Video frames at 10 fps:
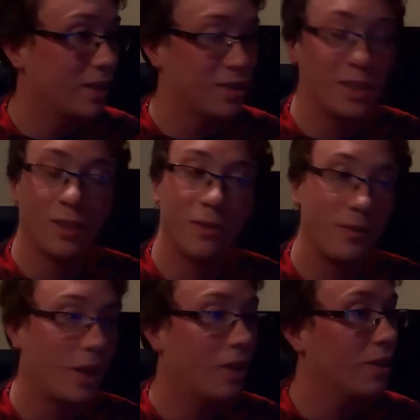It's still
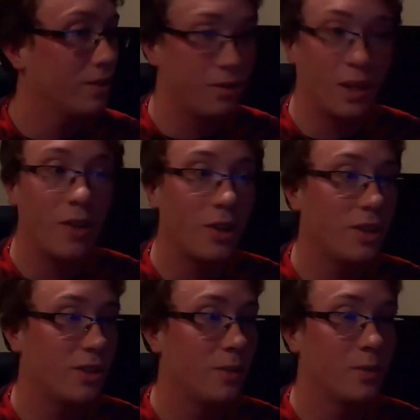very, very
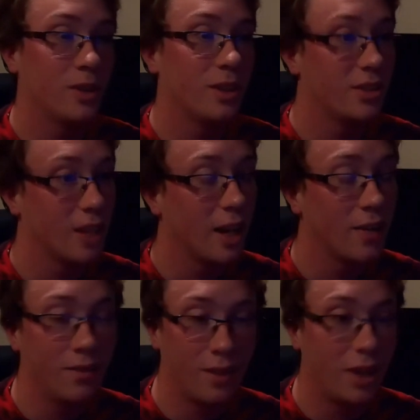similar
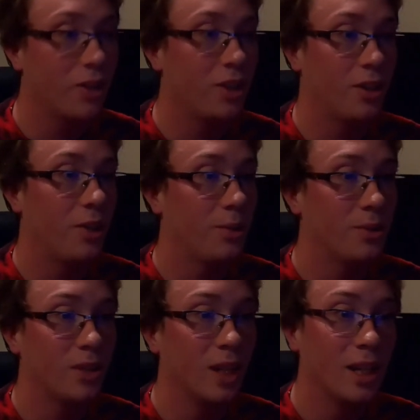design, very close.